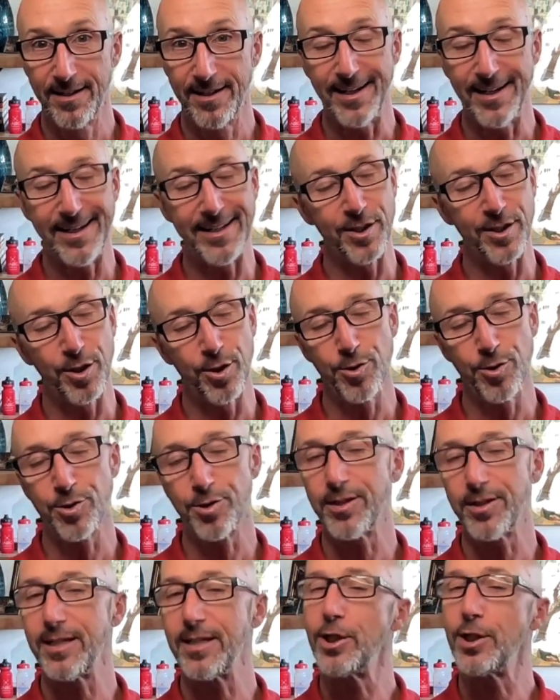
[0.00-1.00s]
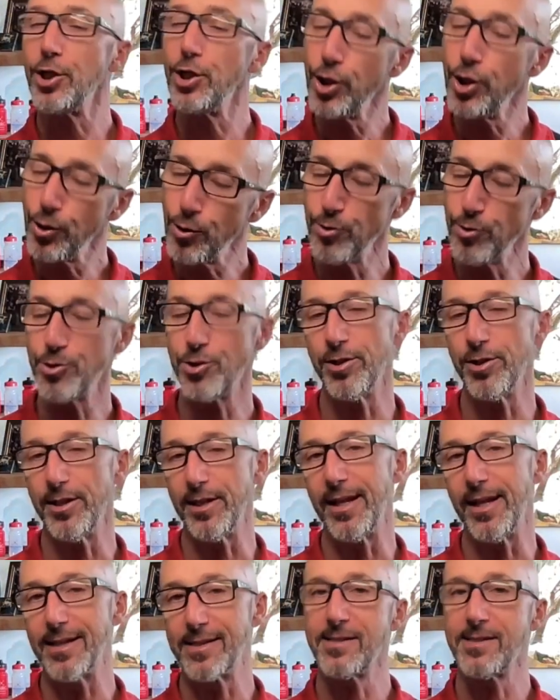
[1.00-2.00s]
And usually
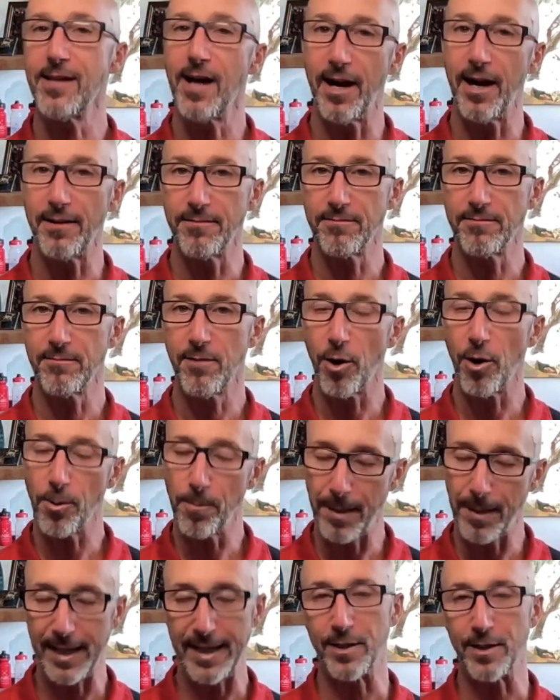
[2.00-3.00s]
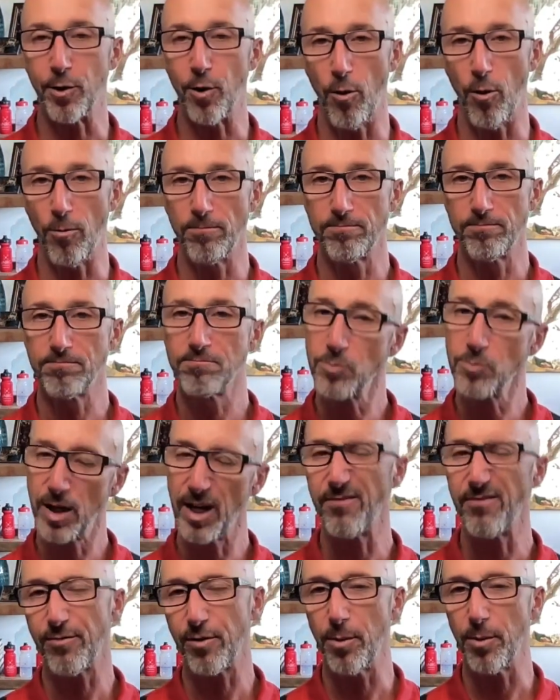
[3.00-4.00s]
that's not our main goal,
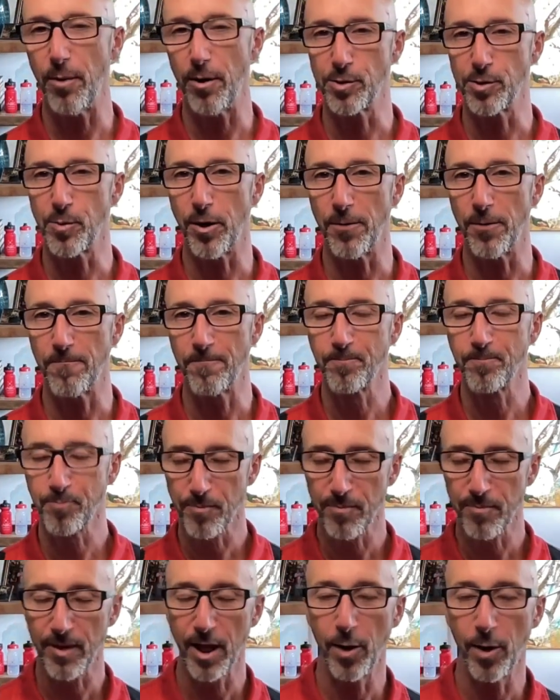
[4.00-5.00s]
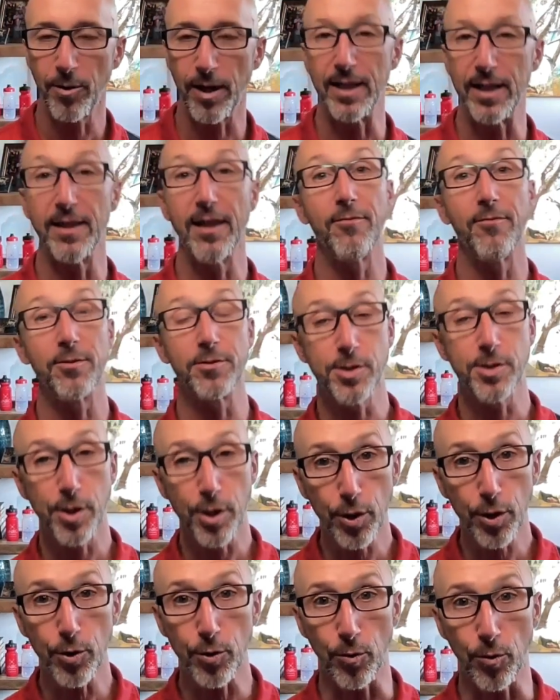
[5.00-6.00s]
okay, for the most part. Okay, level
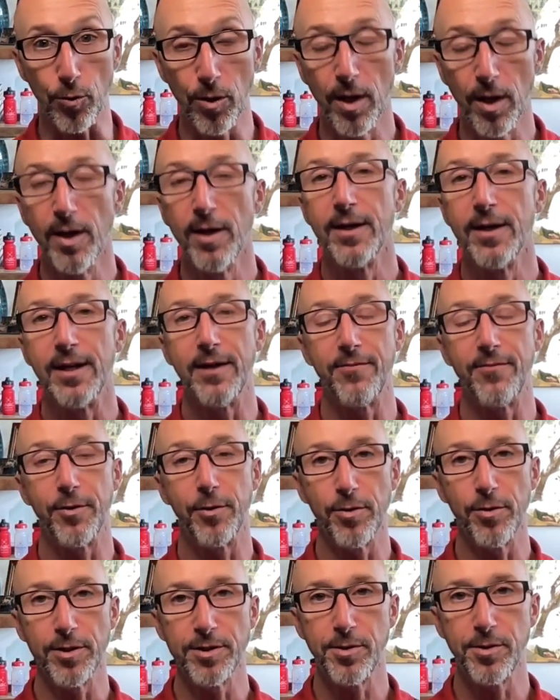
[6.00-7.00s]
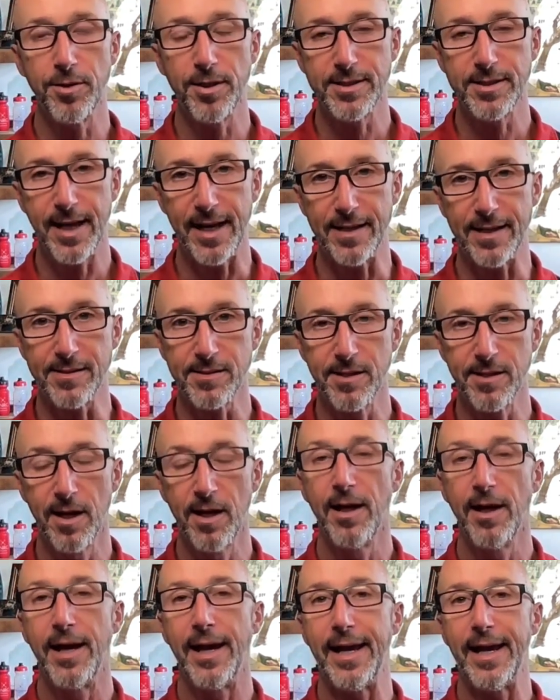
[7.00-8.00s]
2, if you're to do the test,
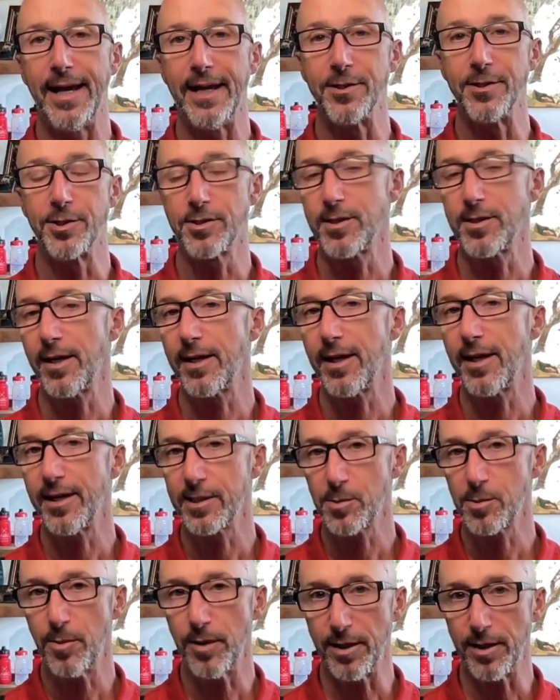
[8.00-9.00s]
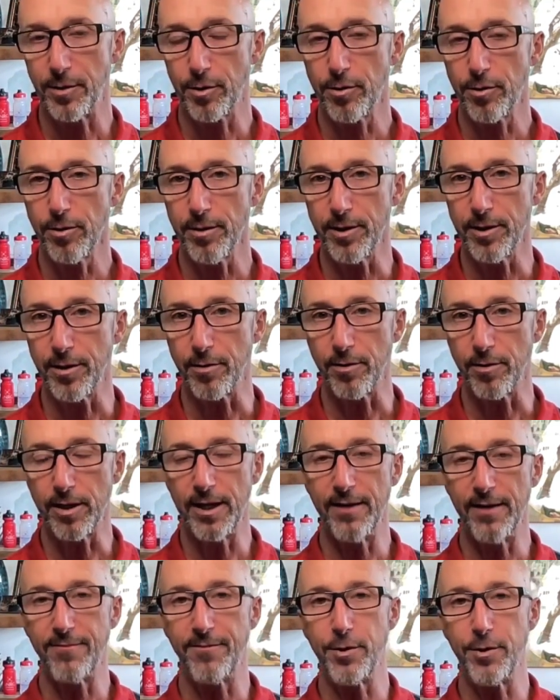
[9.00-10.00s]
and just like I explained earlier,
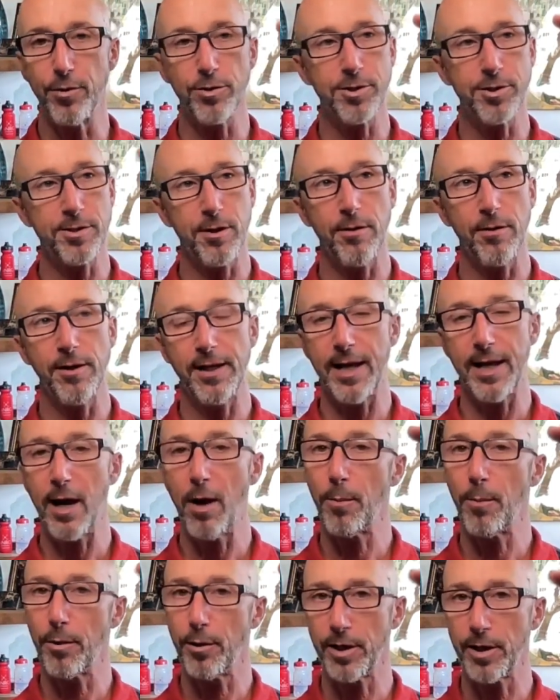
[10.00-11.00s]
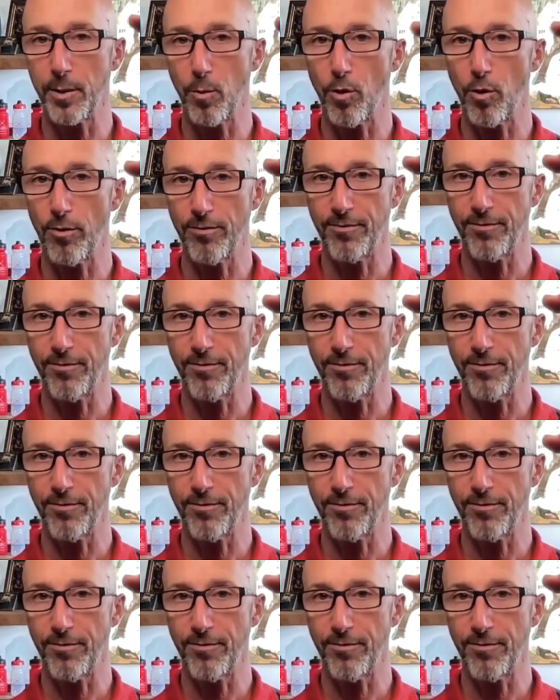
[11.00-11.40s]
if you're starting out burning more